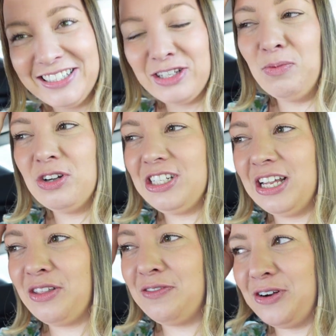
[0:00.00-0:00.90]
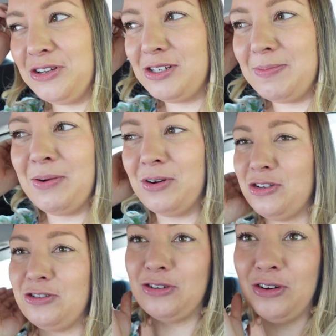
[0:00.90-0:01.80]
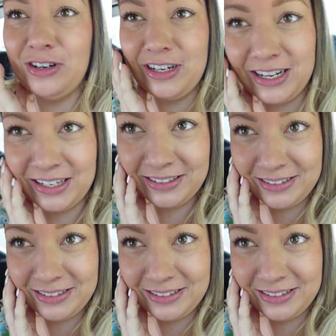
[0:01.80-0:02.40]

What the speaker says: Not what she said on the phone to me while she was on holiday.